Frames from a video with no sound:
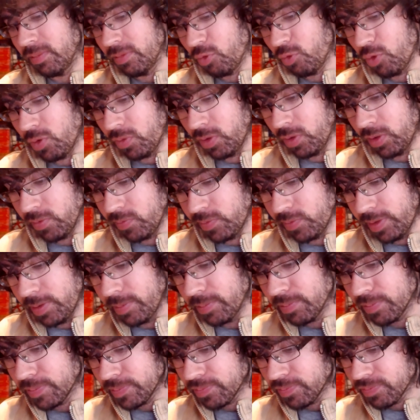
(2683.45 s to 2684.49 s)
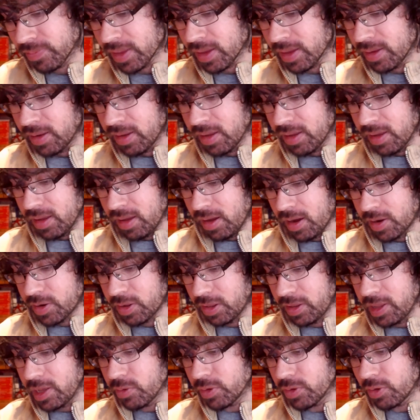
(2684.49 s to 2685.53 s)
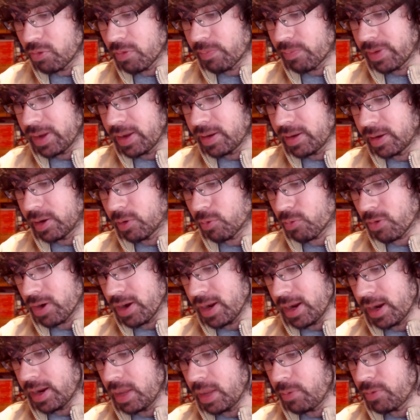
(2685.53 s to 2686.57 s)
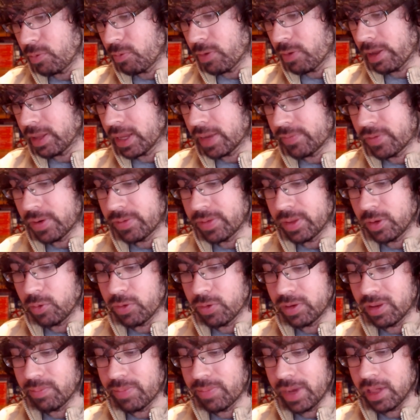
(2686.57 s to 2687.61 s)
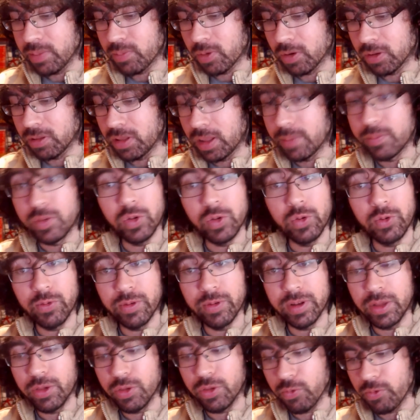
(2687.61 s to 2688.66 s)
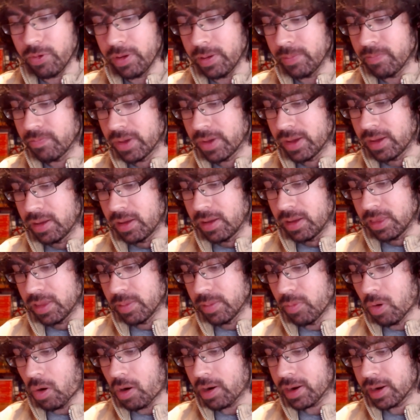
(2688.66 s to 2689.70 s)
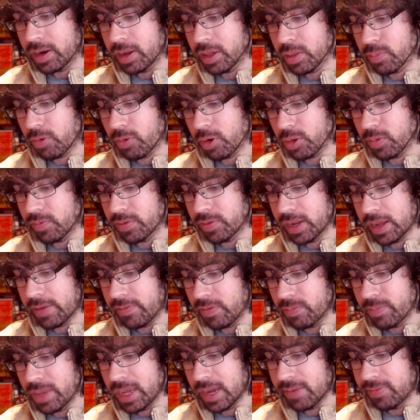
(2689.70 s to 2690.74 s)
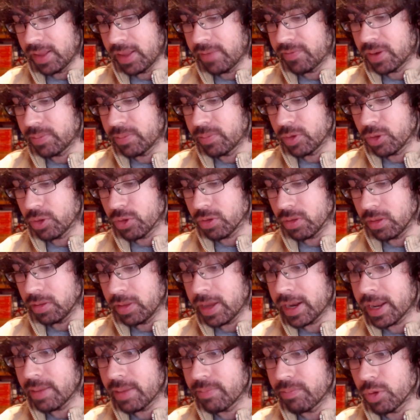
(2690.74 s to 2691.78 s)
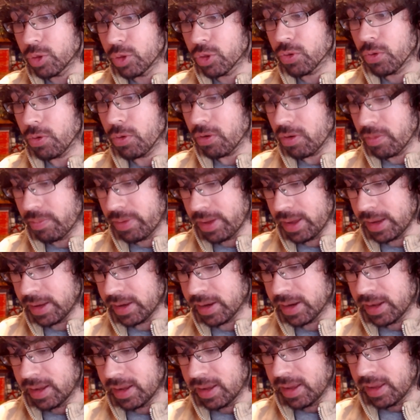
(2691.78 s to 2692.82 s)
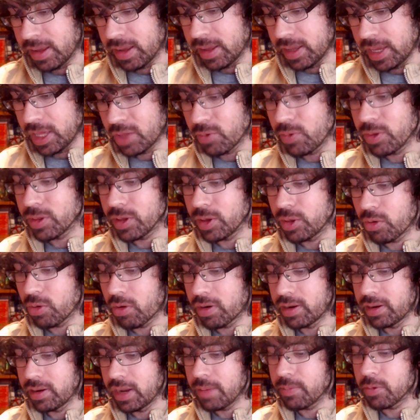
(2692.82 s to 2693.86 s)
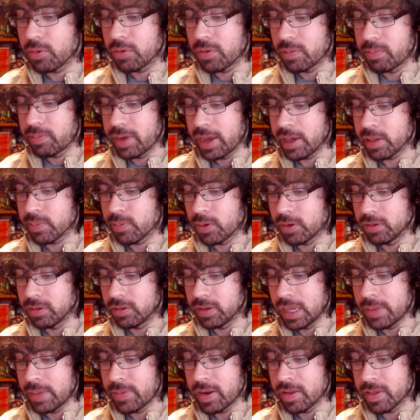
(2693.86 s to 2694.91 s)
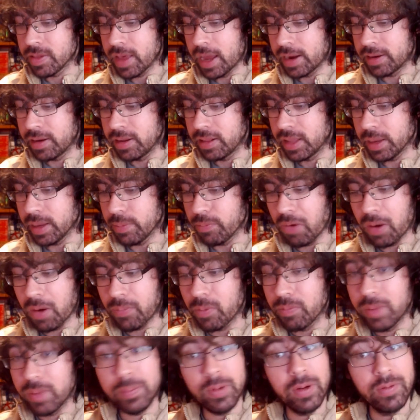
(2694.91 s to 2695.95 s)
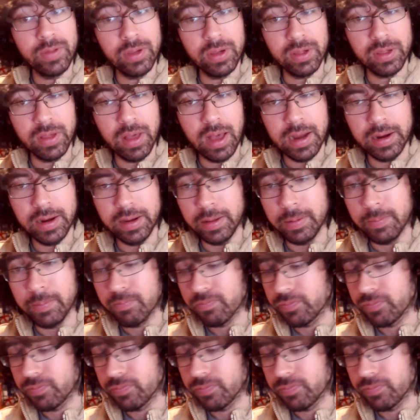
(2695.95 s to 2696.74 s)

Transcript: trivia thing. A delinquent who repeated a grade, he went wild after having to quit the baseball club due to an injury. The mark and his brush with death may have left him let him mature a bit. He's recently joined a neighborhood baseball team and is acting like a proper member of society.